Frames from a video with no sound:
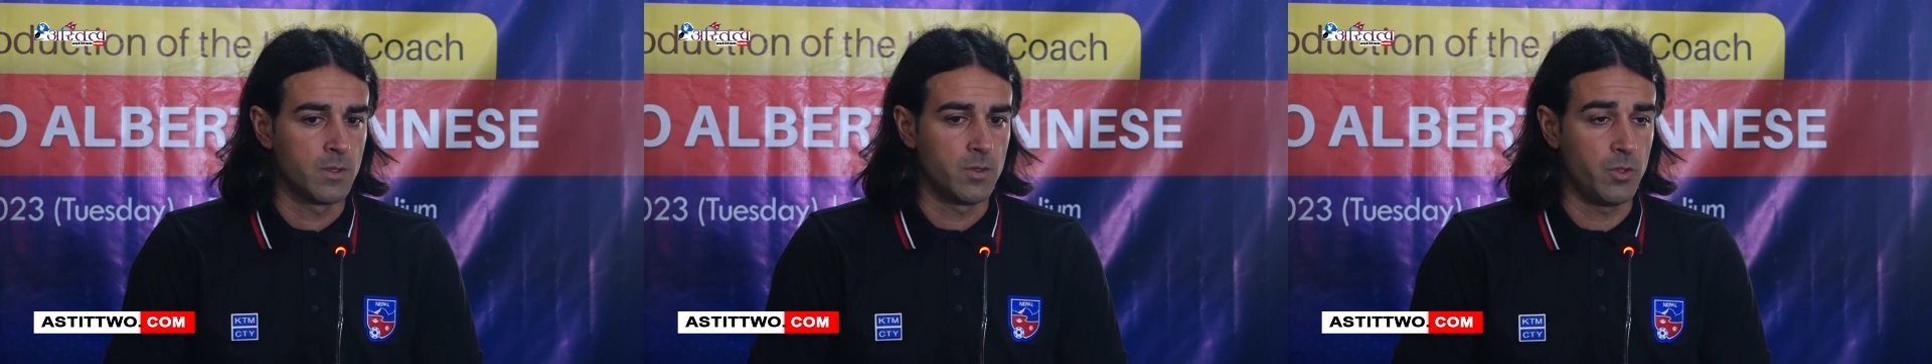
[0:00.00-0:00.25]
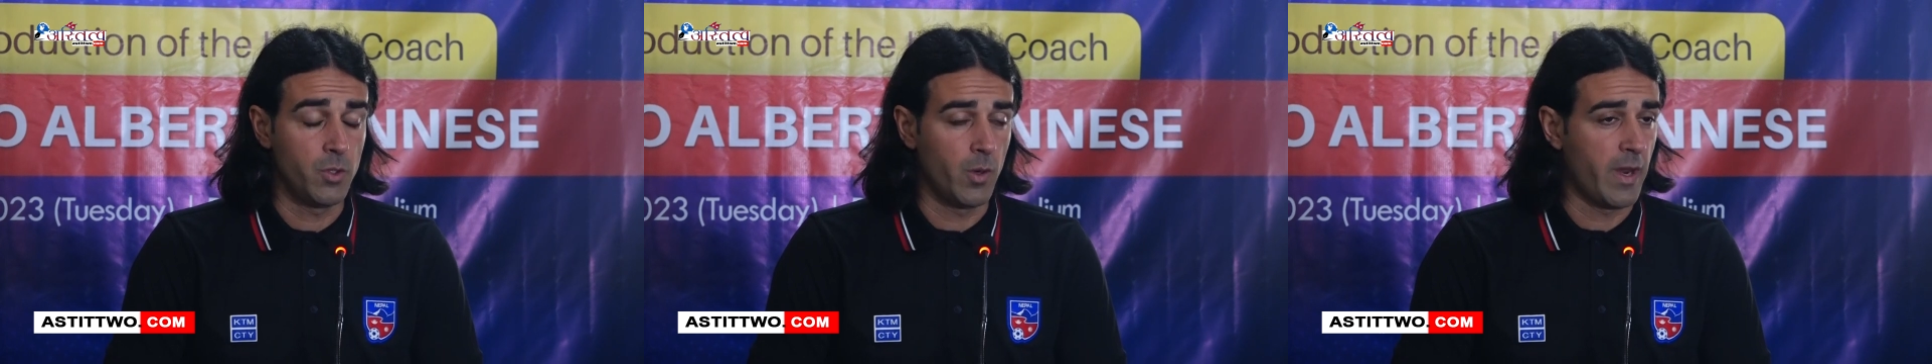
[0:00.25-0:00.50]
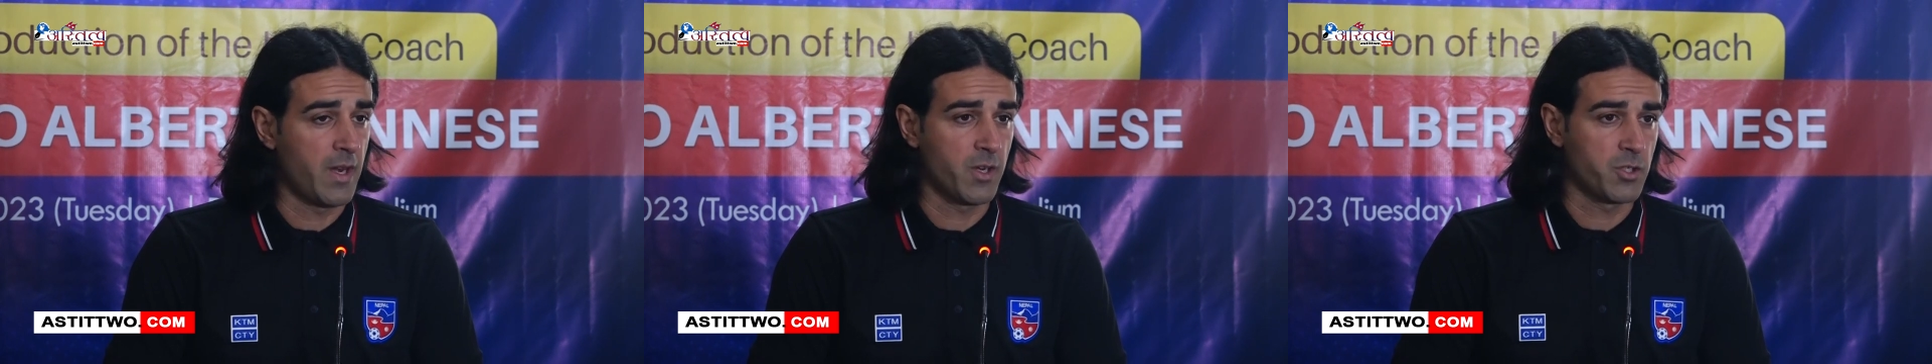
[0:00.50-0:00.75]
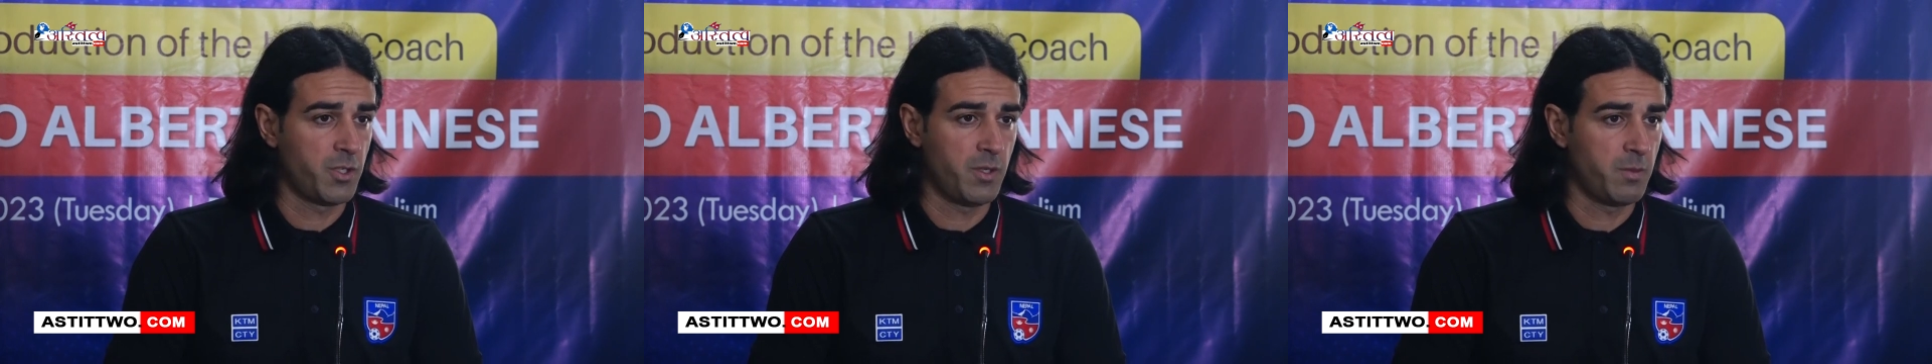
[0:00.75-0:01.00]

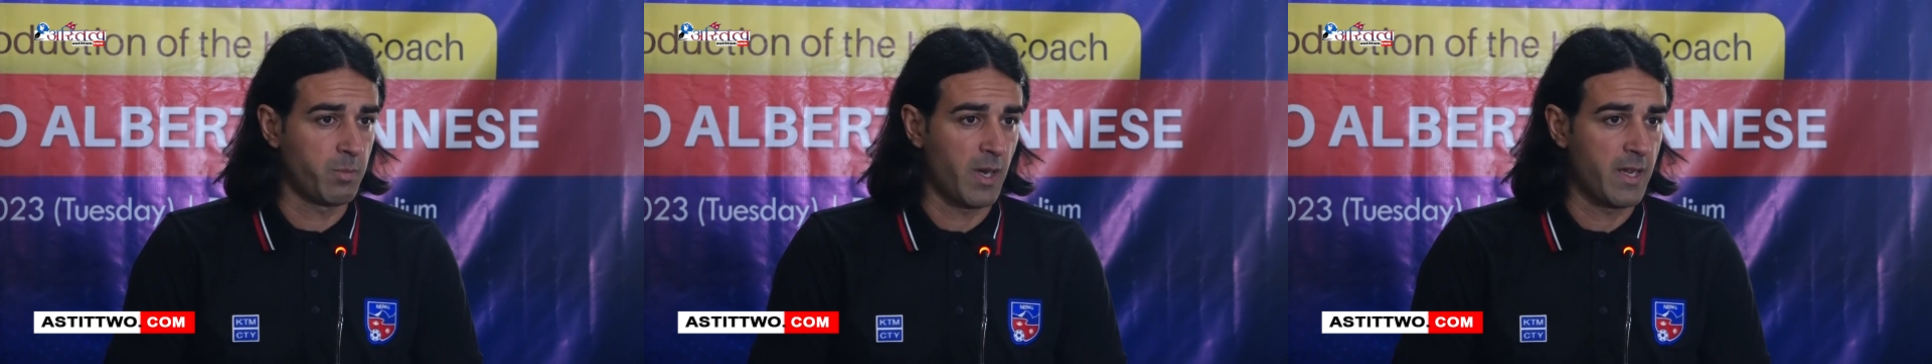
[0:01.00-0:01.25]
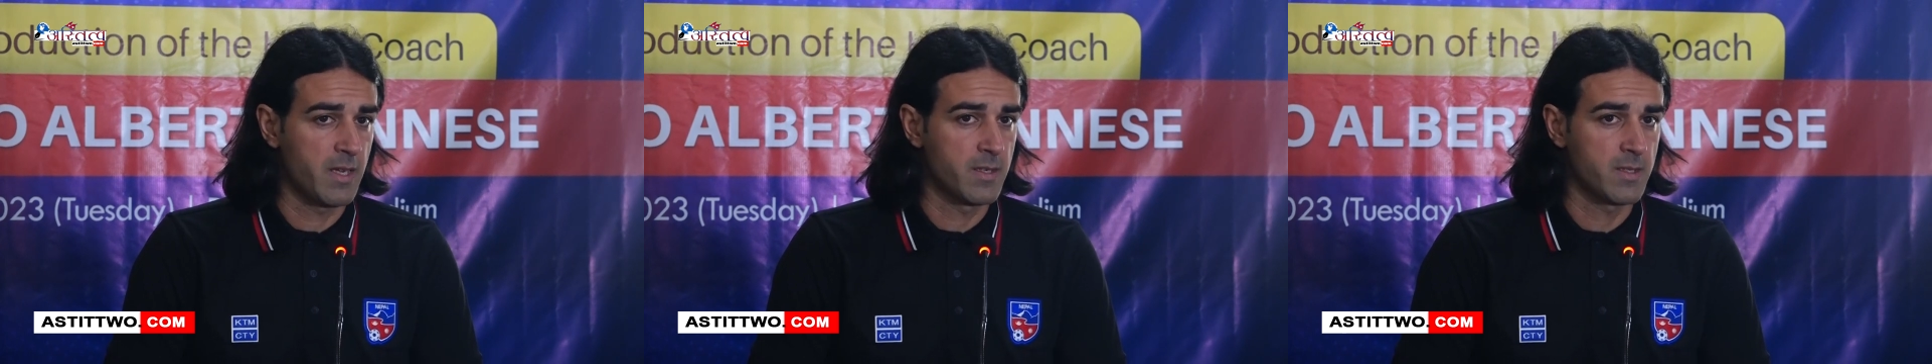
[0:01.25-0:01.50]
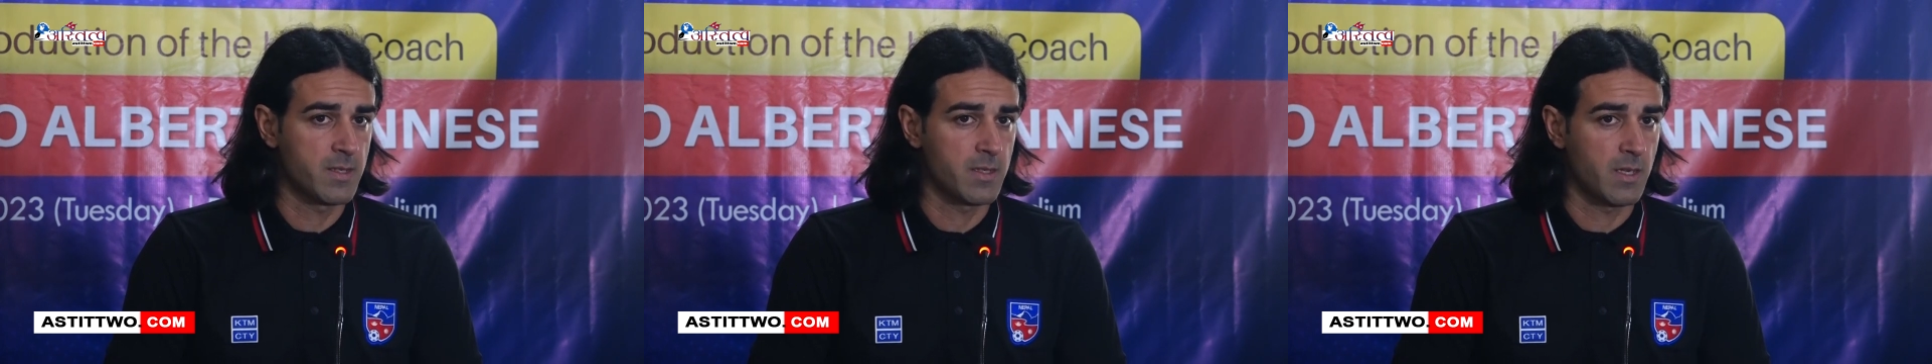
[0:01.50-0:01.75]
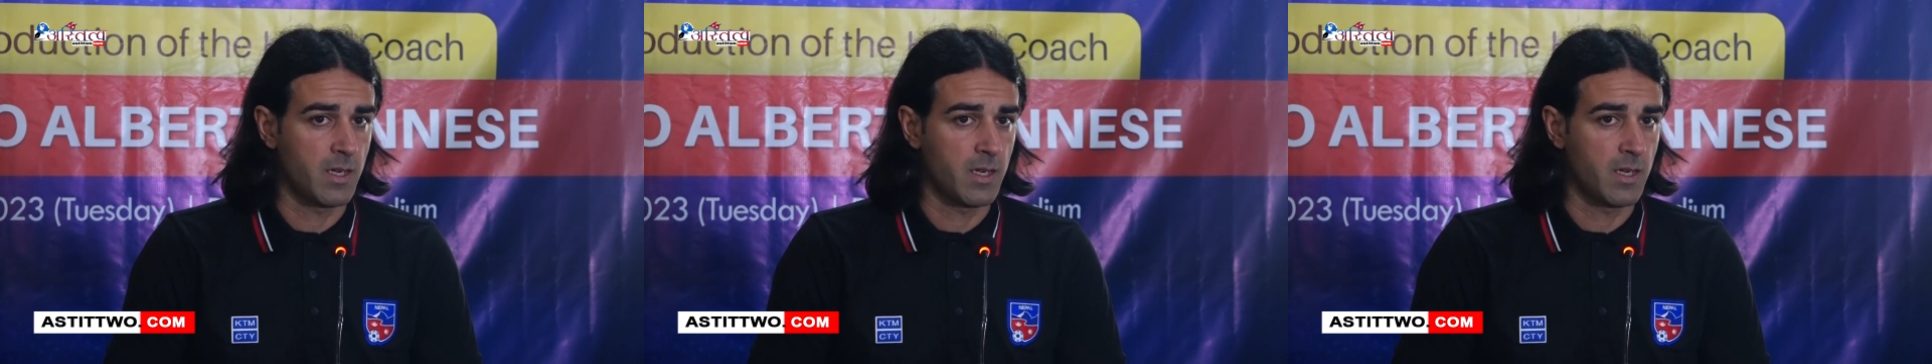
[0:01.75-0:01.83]
energy players.